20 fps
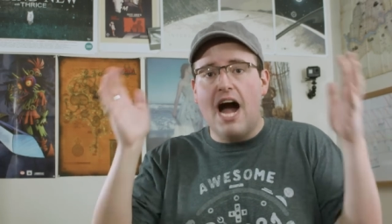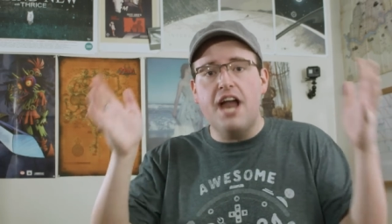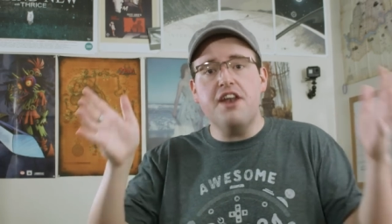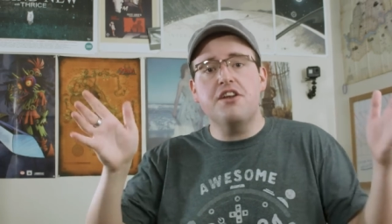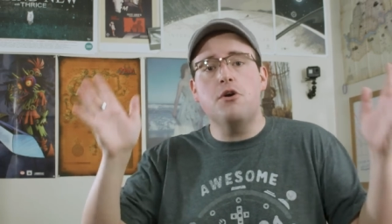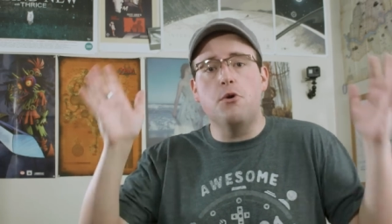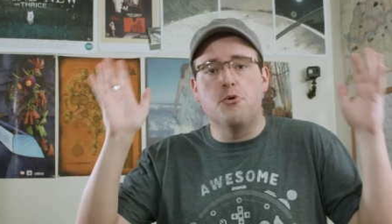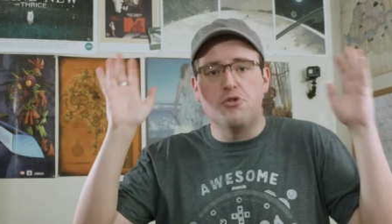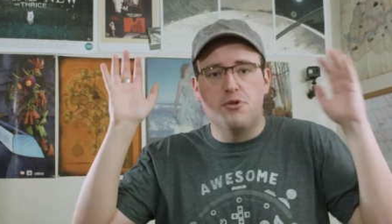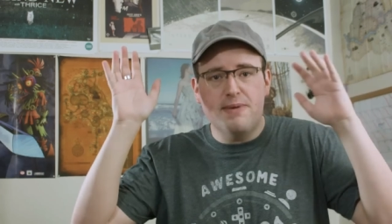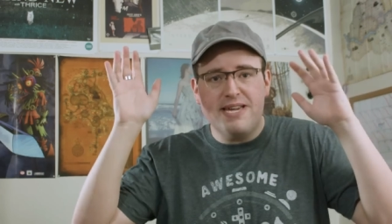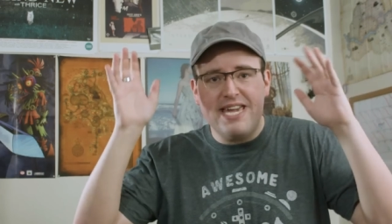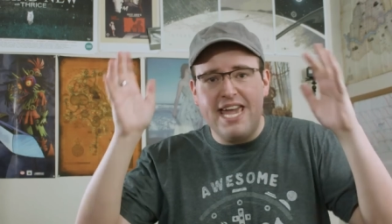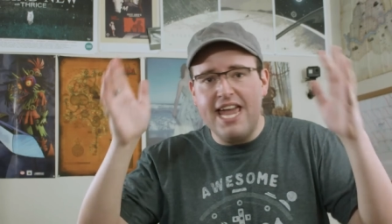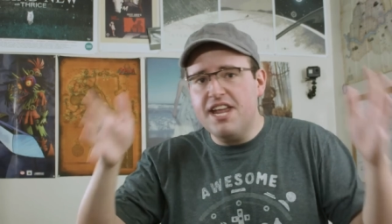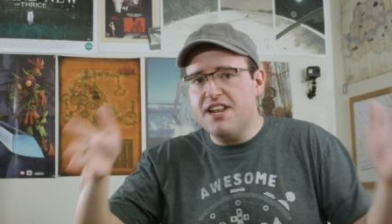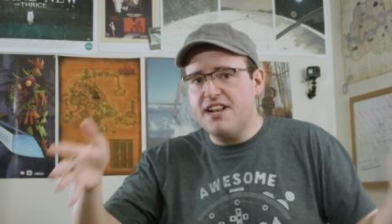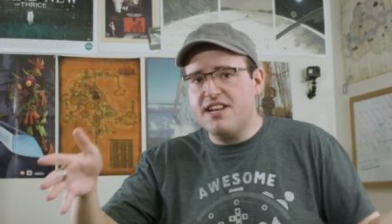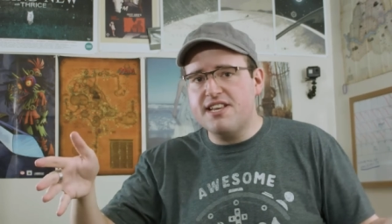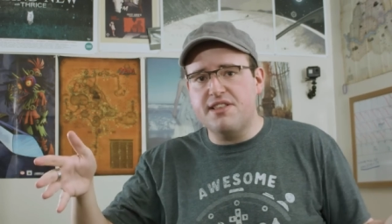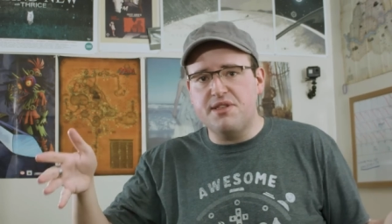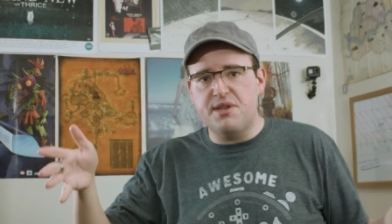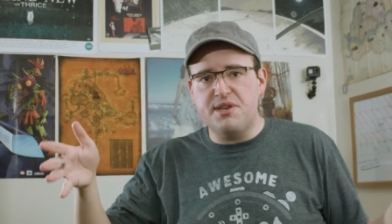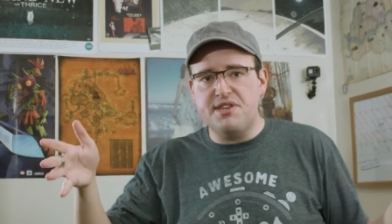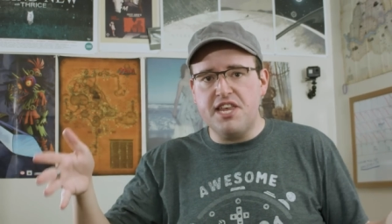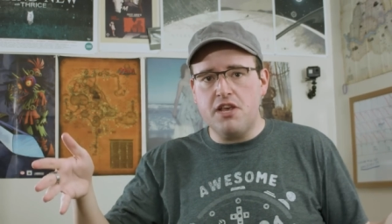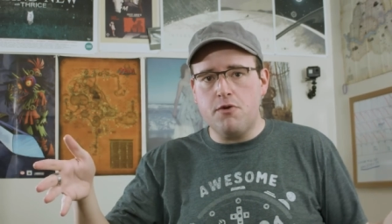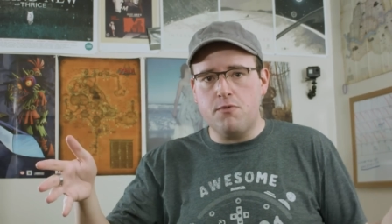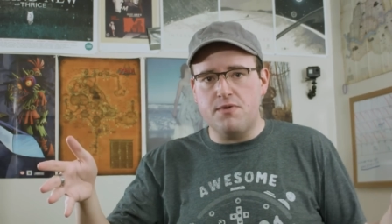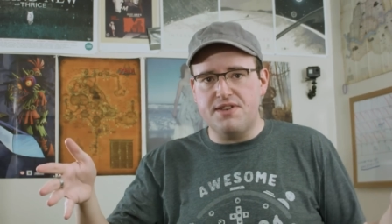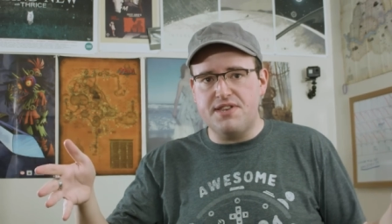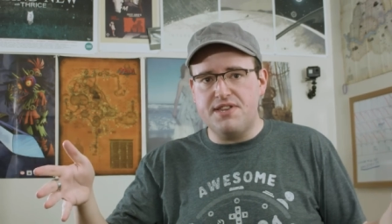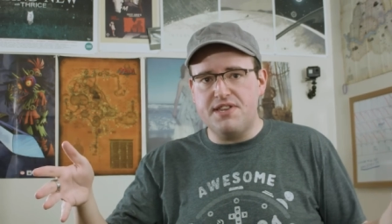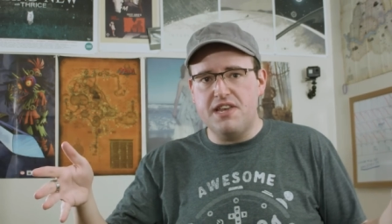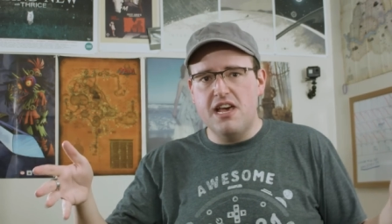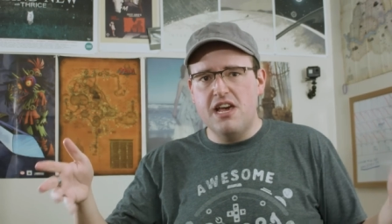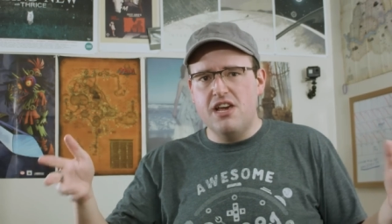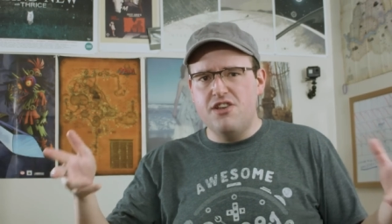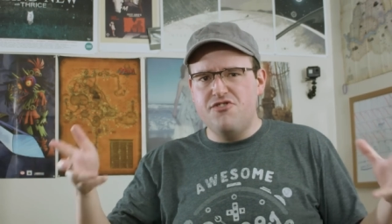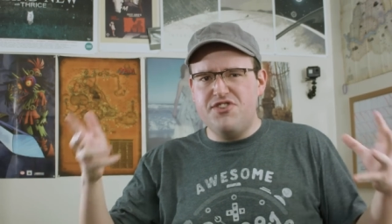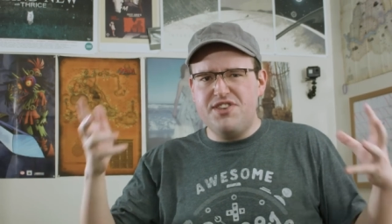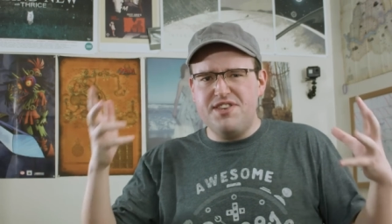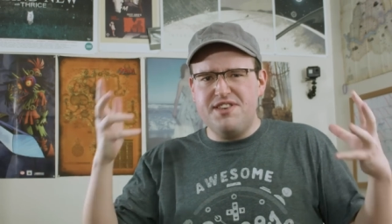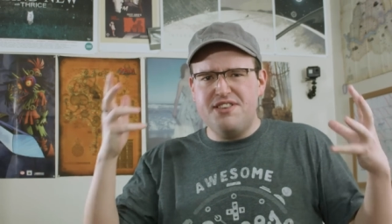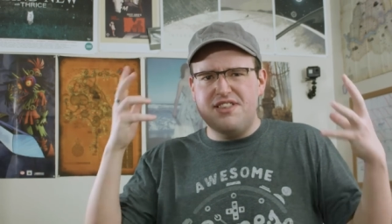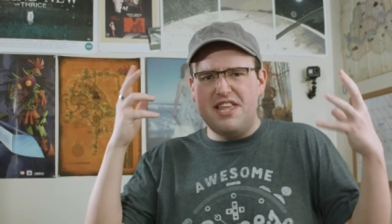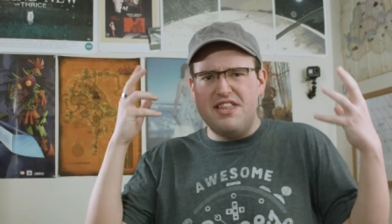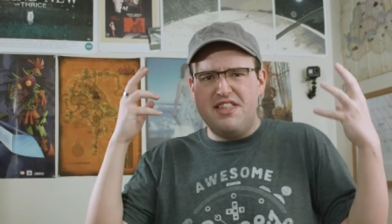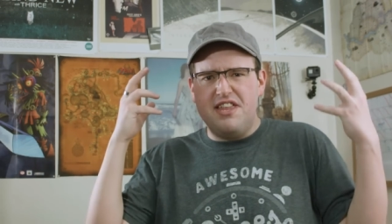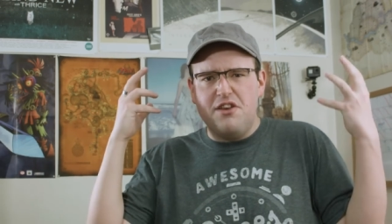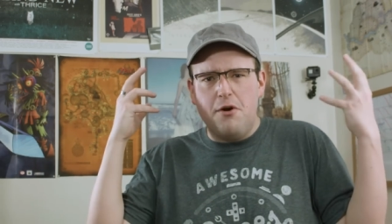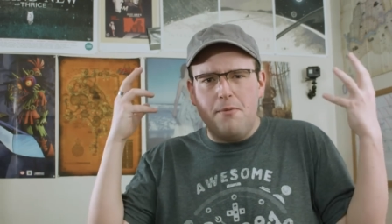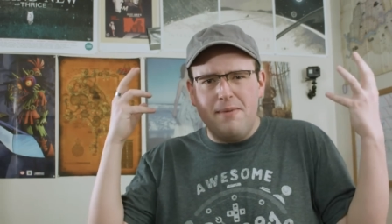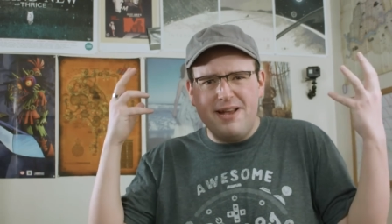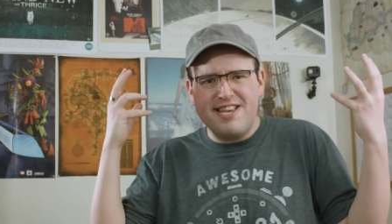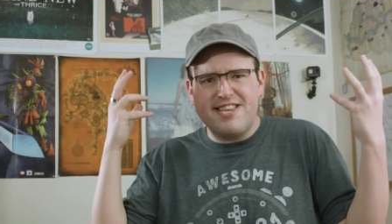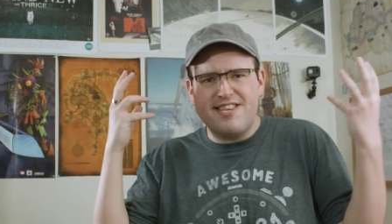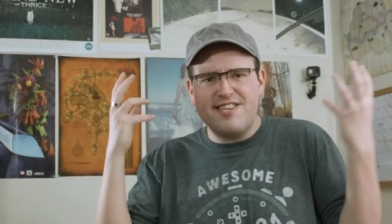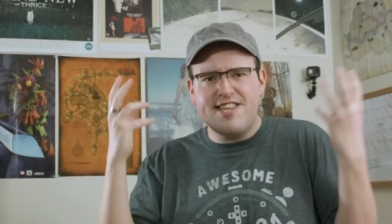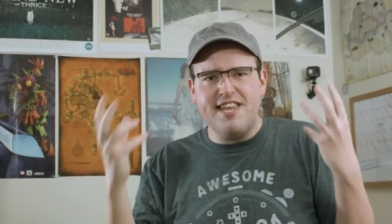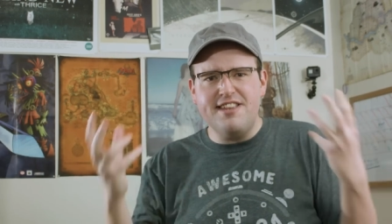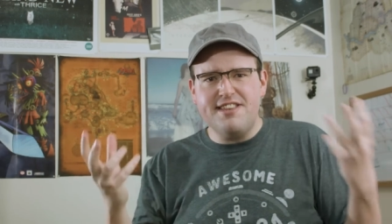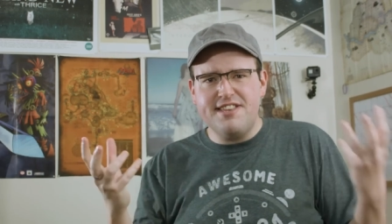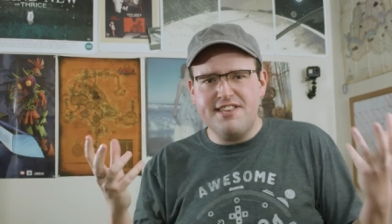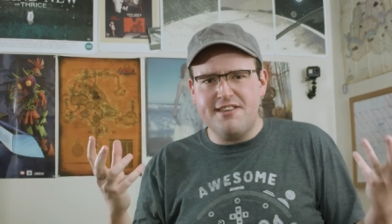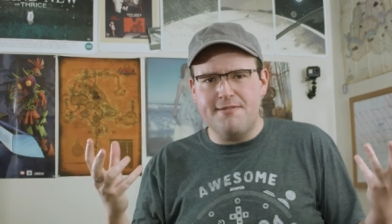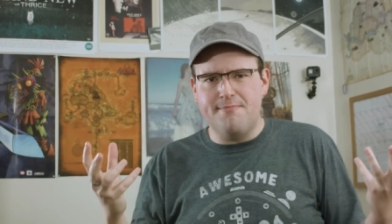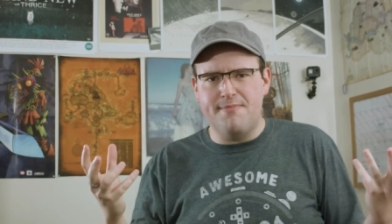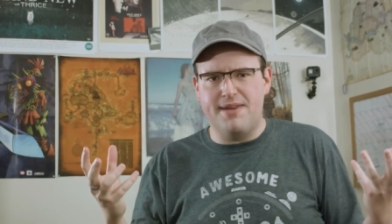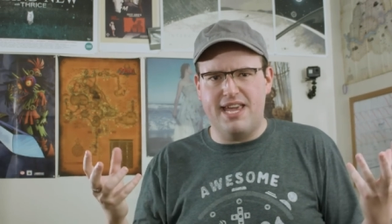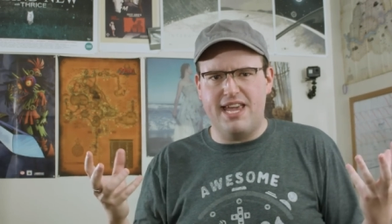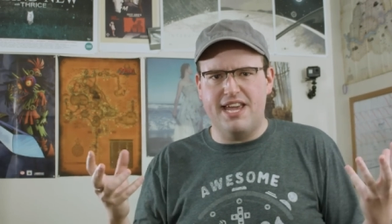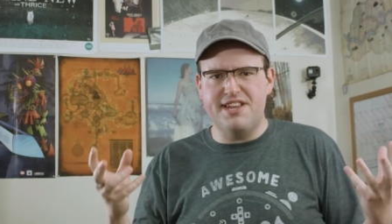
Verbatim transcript: I don't know. The mechanics of the sequence just they, they don't make sense to me.